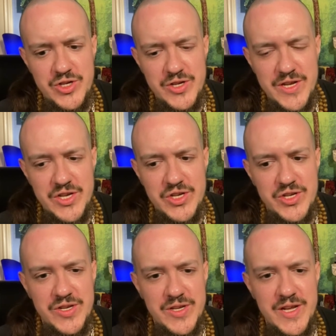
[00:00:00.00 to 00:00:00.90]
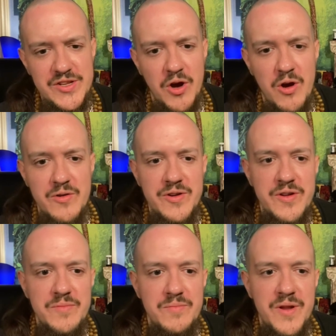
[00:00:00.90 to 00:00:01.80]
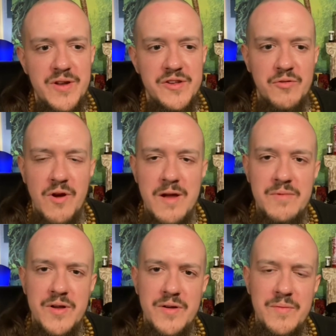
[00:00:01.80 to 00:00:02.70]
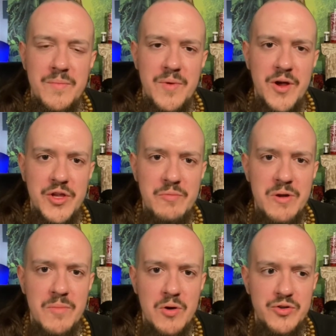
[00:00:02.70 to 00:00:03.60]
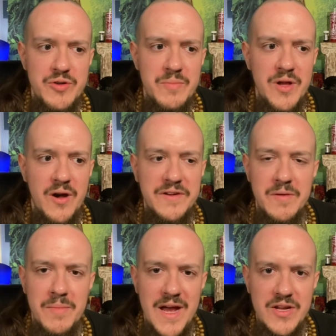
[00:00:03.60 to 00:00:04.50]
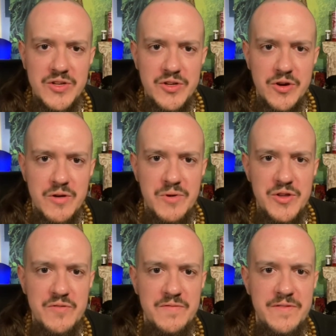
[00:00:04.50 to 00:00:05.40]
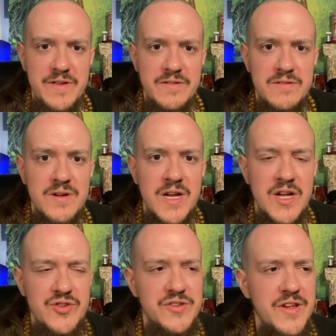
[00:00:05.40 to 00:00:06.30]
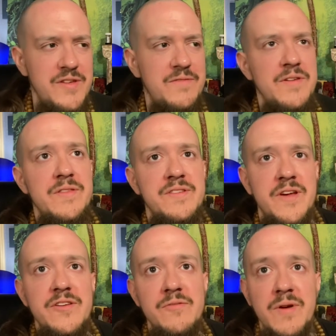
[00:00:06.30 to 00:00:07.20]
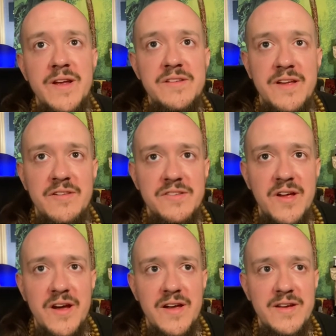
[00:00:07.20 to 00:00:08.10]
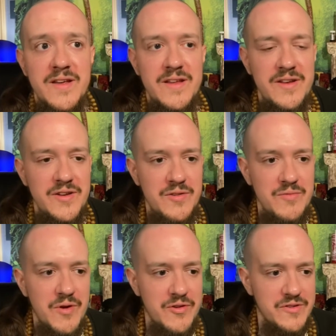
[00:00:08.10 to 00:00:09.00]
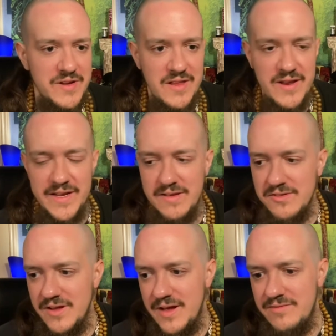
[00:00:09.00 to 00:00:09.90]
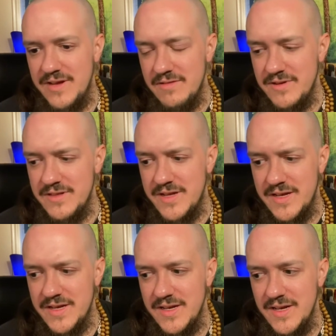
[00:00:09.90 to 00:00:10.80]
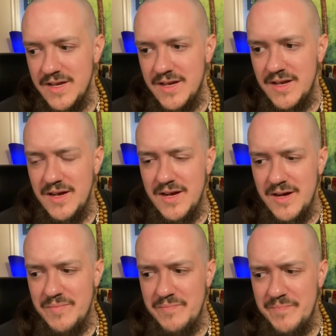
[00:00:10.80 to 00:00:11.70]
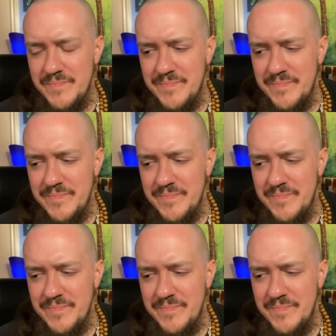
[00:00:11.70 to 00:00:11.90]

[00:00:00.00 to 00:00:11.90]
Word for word: it's hard to describe a, a human emotion beyond compassion to her, but you feel just like you feel the sun's rays outside, and it, you understand that it gives life to everything. Um,